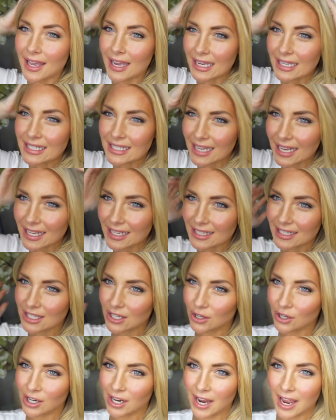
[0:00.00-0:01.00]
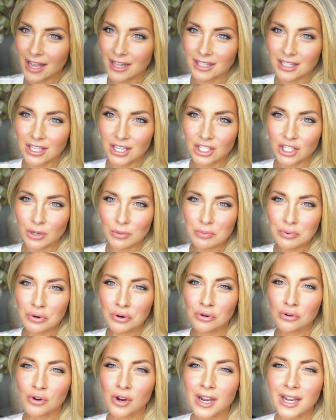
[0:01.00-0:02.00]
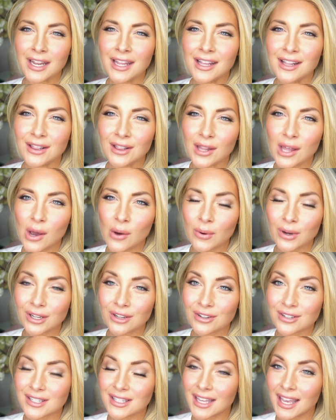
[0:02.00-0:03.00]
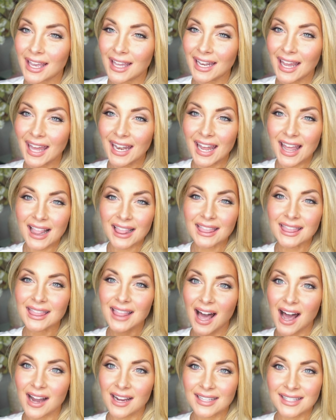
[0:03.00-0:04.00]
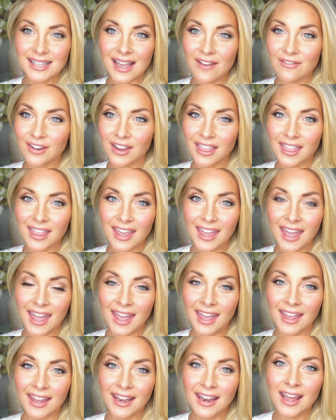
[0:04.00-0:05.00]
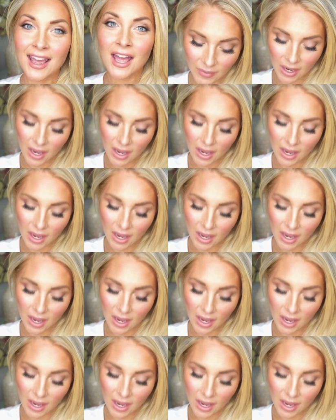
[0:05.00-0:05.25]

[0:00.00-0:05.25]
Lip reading: it does create such a pretty glow on your skin and it locks everything in.